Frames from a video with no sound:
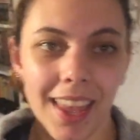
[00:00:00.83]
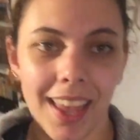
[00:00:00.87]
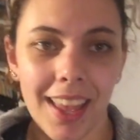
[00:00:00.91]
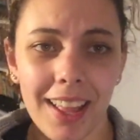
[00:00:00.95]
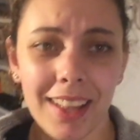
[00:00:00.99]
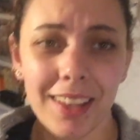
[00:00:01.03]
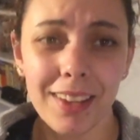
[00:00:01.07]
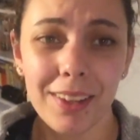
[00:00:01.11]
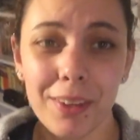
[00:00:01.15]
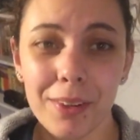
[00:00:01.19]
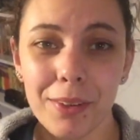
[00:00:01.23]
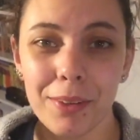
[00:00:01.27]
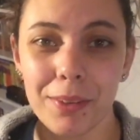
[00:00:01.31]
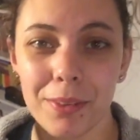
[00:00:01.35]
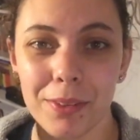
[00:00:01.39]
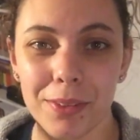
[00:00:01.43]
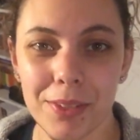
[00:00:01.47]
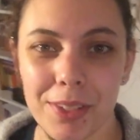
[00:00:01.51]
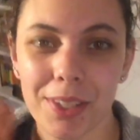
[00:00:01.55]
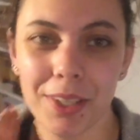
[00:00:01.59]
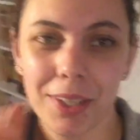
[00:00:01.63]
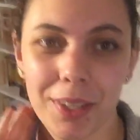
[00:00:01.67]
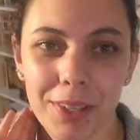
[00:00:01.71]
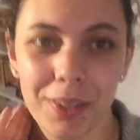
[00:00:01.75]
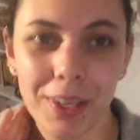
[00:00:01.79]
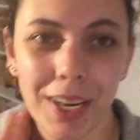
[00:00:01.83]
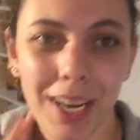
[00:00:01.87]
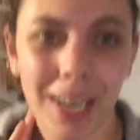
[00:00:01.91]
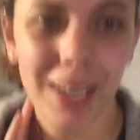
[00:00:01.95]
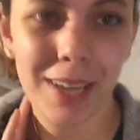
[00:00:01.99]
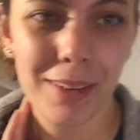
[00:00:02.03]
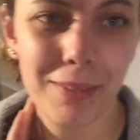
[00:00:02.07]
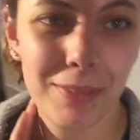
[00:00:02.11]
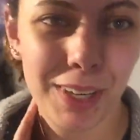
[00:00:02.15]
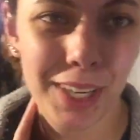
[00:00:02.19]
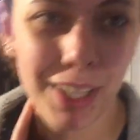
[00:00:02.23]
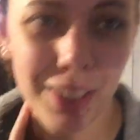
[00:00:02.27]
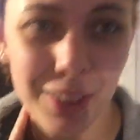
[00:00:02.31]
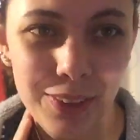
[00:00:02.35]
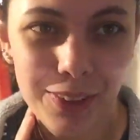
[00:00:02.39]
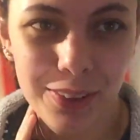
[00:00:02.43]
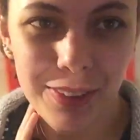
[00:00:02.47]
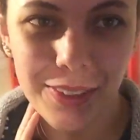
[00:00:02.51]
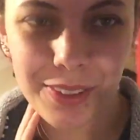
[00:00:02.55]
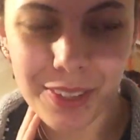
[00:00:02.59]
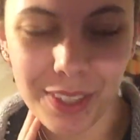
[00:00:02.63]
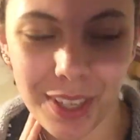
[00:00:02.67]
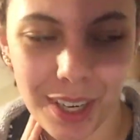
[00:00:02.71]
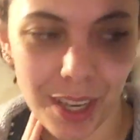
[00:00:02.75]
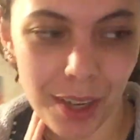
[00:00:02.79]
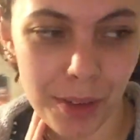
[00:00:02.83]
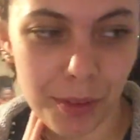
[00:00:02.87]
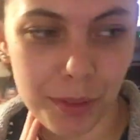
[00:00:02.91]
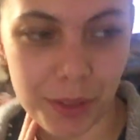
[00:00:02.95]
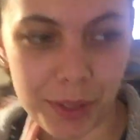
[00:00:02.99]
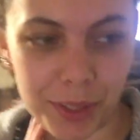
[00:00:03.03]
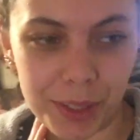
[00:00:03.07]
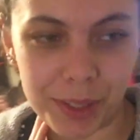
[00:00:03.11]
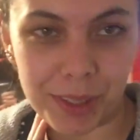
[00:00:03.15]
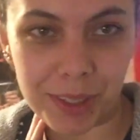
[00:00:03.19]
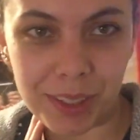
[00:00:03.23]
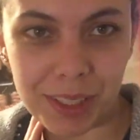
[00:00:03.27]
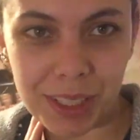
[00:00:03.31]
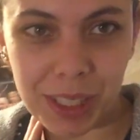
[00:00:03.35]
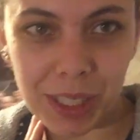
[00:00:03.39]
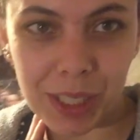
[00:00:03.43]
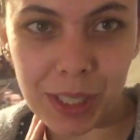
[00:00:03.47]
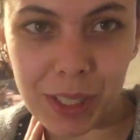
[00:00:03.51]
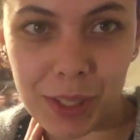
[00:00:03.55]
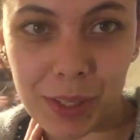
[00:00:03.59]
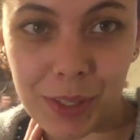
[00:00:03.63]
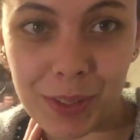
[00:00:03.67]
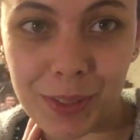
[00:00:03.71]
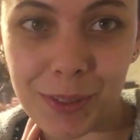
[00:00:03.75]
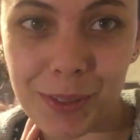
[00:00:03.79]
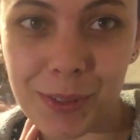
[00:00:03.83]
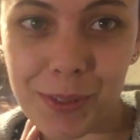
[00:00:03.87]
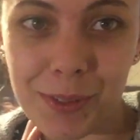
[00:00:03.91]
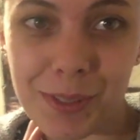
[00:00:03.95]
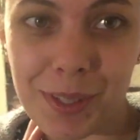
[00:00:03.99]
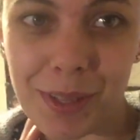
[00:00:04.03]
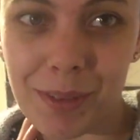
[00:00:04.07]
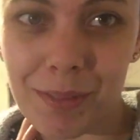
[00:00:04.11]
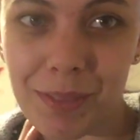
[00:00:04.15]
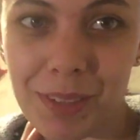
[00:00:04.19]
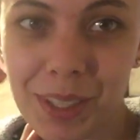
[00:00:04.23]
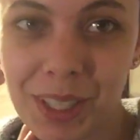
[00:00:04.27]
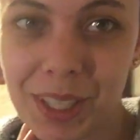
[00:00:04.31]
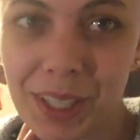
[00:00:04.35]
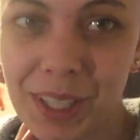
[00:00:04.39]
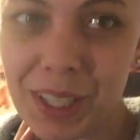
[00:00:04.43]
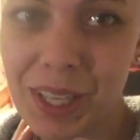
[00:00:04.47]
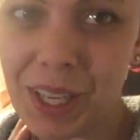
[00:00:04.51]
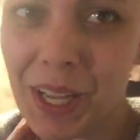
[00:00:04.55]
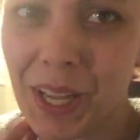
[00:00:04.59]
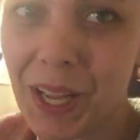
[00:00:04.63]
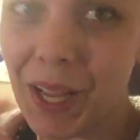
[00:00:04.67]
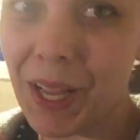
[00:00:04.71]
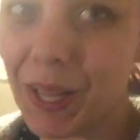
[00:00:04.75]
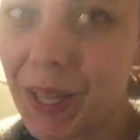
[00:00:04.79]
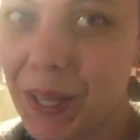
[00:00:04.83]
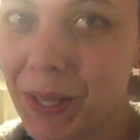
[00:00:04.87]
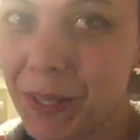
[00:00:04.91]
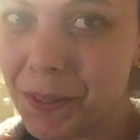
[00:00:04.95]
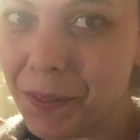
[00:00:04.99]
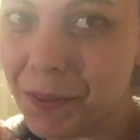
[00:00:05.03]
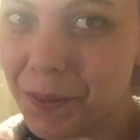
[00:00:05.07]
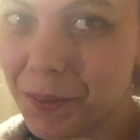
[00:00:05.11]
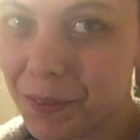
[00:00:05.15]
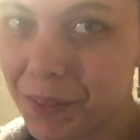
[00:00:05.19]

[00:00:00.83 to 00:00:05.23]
Hello, so I thought I would do something a little